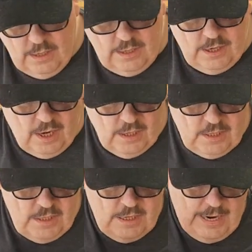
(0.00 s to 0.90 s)
it's hard
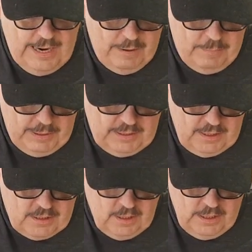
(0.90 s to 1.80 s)
to say how big
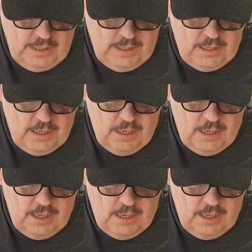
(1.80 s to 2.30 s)
this guy is.